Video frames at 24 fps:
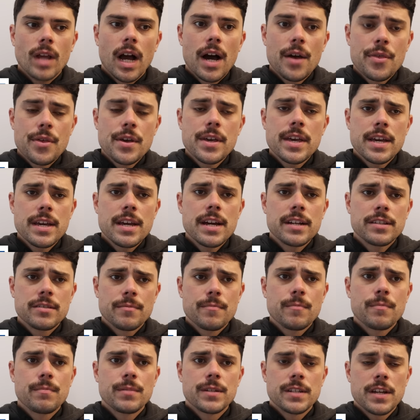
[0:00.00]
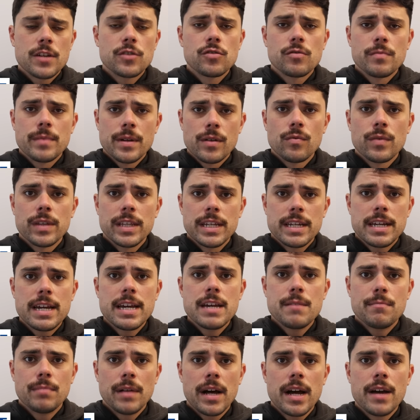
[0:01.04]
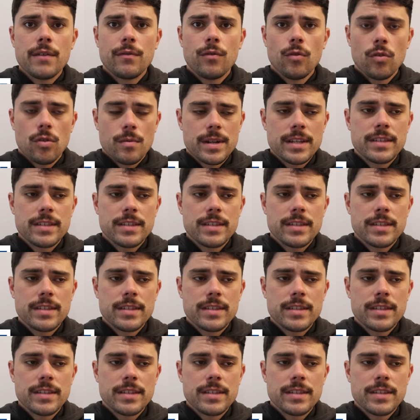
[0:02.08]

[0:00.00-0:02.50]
I think he has the potential to be a really key player for them.